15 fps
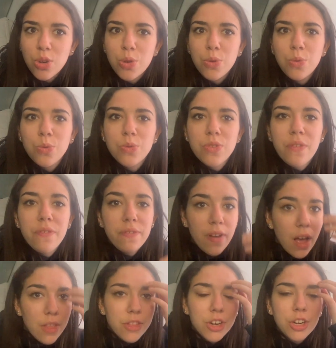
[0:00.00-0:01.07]
whose
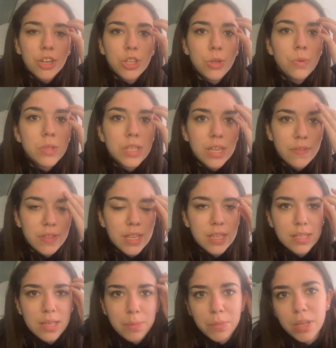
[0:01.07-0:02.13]
father used to give
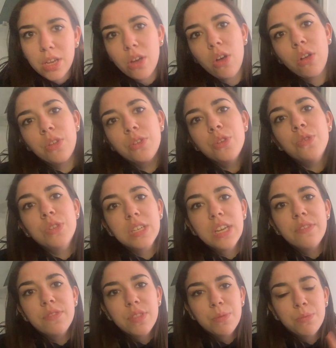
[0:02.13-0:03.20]

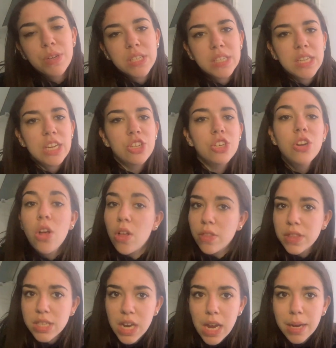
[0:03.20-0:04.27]
the presentation all
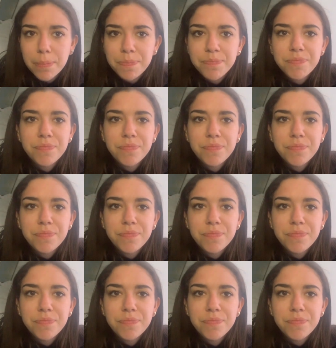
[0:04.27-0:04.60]
the time.